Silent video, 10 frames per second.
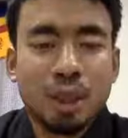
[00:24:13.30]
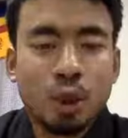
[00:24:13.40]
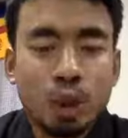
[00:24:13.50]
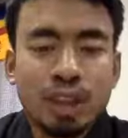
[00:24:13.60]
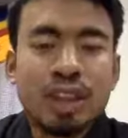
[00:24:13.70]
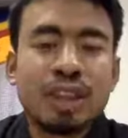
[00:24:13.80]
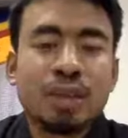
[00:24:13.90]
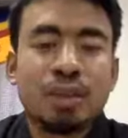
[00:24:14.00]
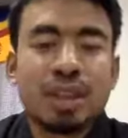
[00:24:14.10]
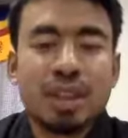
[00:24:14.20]

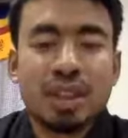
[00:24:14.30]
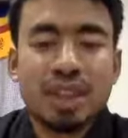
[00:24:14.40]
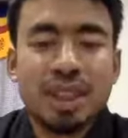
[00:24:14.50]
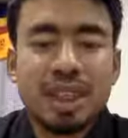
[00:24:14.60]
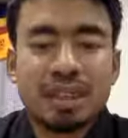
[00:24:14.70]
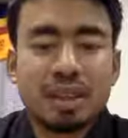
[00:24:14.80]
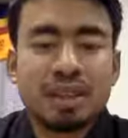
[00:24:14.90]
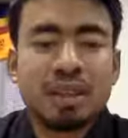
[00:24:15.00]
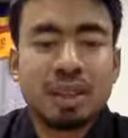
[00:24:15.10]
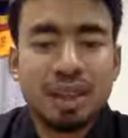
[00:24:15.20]
coordinating with the
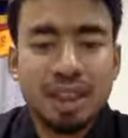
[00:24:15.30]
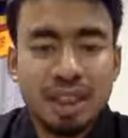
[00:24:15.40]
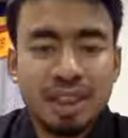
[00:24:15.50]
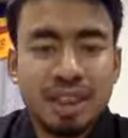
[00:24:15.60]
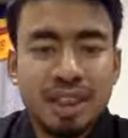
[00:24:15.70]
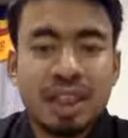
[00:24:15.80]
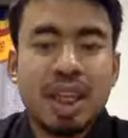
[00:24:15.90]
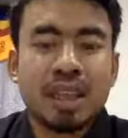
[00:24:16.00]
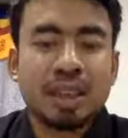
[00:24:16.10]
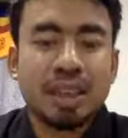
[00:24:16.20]
international agencies
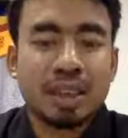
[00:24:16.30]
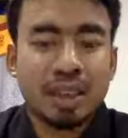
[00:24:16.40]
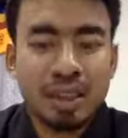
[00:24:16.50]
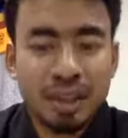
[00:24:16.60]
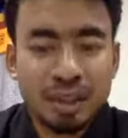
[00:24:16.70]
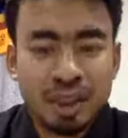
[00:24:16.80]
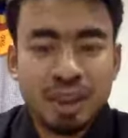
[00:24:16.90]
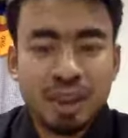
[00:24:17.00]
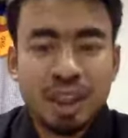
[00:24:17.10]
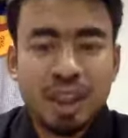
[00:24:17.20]
and other
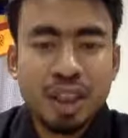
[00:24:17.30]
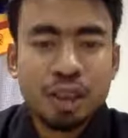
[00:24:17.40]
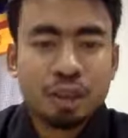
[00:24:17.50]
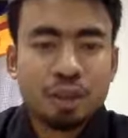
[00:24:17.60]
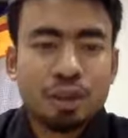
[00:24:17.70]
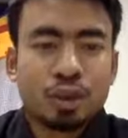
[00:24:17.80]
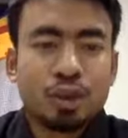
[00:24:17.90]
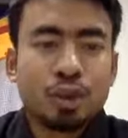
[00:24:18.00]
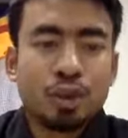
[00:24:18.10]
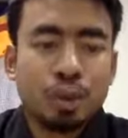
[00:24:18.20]
countries
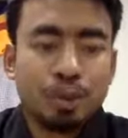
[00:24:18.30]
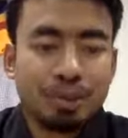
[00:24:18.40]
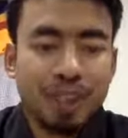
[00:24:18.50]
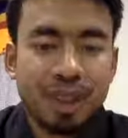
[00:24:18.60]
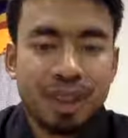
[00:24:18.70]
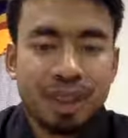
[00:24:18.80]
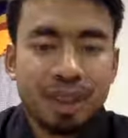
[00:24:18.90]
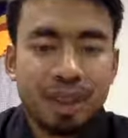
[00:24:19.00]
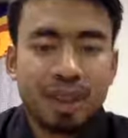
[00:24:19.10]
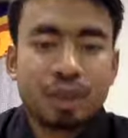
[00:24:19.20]
to
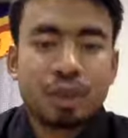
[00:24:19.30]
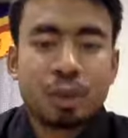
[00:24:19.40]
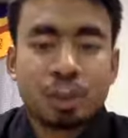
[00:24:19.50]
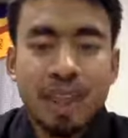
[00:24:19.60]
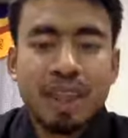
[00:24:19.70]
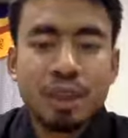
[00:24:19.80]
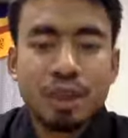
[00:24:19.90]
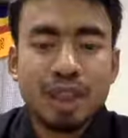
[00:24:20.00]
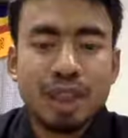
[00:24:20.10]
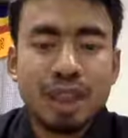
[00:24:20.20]
place
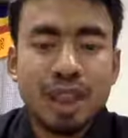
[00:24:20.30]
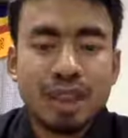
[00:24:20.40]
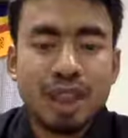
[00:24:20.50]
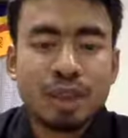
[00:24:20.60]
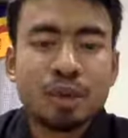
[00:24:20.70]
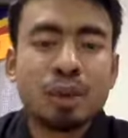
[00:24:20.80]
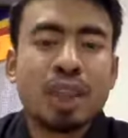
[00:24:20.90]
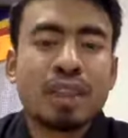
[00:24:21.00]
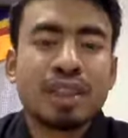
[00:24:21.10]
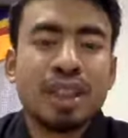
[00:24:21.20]
your satellite there, so
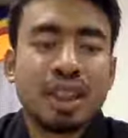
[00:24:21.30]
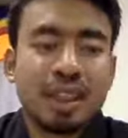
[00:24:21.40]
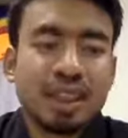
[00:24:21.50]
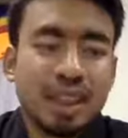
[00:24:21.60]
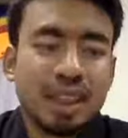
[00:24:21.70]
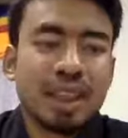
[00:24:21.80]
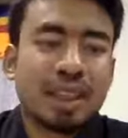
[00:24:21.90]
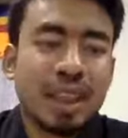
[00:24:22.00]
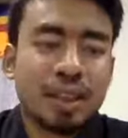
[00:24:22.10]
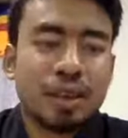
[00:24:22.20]
that the
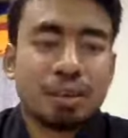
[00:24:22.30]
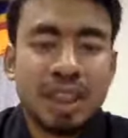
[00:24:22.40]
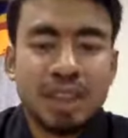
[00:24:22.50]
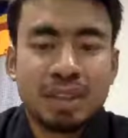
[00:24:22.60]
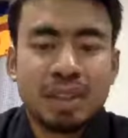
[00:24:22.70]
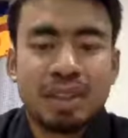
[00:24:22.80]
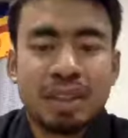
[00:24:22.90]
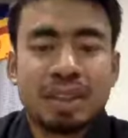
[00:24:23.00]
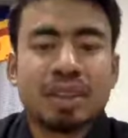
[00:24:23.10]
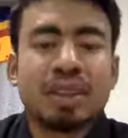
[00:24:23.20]
satellite that you place there
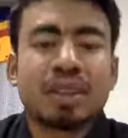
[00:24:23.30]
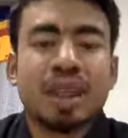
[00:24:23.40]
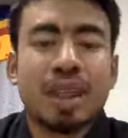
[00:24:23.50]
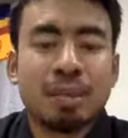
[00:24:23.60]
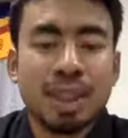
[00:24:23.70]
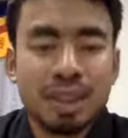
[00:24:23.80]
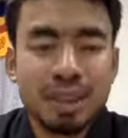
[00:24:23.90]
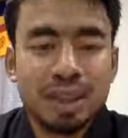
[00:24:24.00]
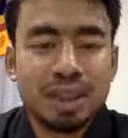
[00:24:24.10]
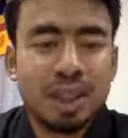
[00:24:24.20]
does not harm other
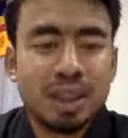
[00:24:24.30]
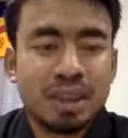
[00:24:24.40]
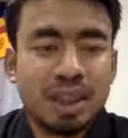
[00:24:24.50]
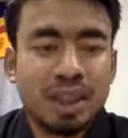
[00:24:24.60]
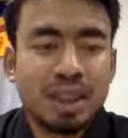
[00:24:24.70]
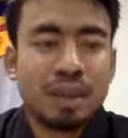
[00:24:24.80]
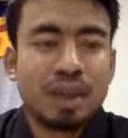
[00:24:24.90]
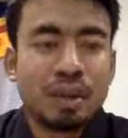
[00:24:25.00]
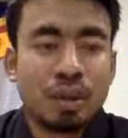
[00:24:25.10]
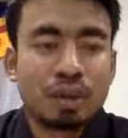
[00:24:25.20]
satellites,
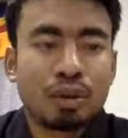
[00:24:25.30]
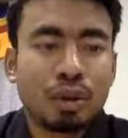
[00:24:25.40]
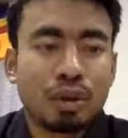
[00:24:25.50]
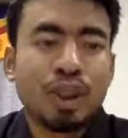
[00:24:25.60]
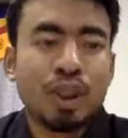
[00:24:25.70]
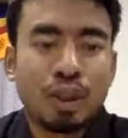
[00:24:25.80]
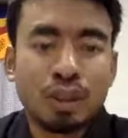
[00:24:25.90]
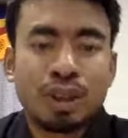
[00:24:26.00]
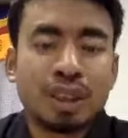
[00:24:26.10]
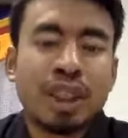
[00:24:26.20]
and also your
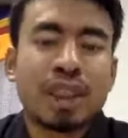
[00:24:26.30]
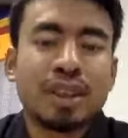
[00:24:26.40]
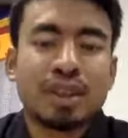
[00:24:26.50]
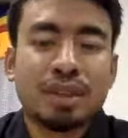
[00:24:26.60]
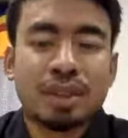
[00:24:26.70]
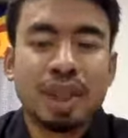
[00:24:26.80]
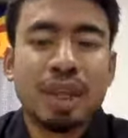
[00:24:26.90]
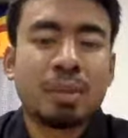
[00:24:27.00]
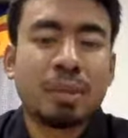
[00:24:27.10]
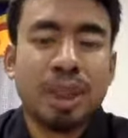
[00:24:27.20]
satellite is not
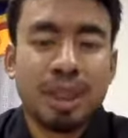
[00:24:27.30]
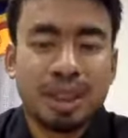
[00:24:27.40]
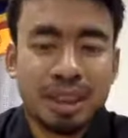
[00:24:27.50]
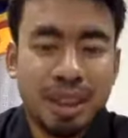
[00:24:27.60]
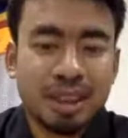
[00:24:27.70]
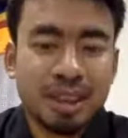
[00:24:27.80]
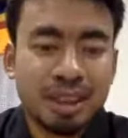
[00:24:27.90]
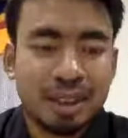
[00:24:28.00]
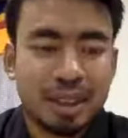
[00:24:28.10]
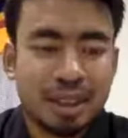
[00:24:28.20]
harmed by the
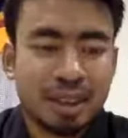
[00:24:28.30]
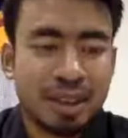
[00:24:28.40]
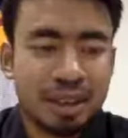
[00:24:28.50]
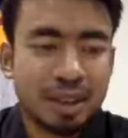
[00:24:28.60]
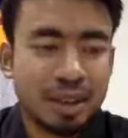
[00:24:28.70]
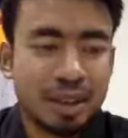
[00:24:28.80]
existing satellites.